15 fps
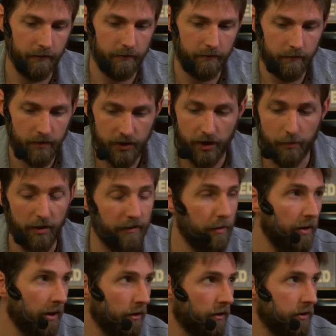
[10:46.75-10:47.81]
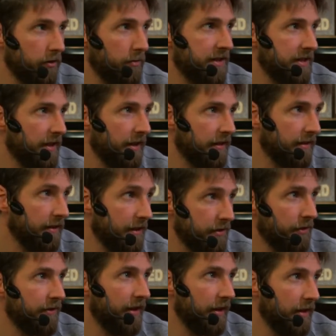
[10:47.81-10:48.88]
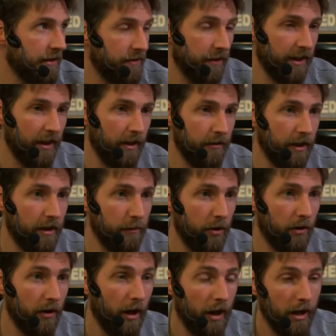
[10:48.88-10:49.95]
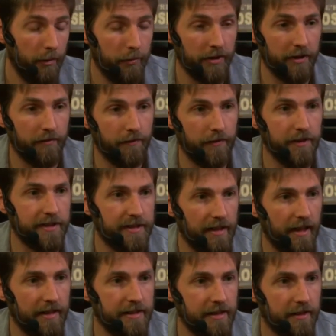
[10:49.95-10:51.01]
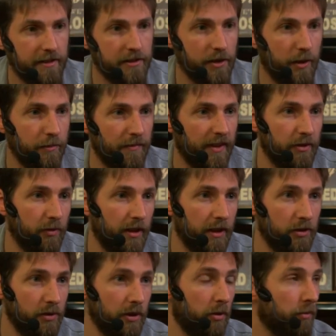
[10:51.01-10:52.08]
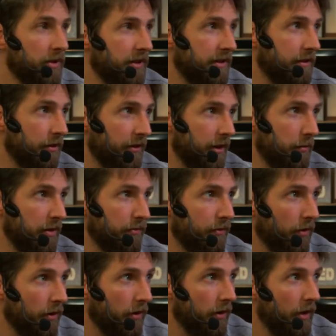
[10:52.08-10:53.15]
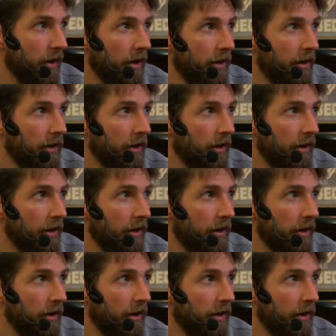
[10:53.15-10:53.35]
Some of them are going to be selected as the dailies that are available, but if it's selecting some that were actually completed the day before,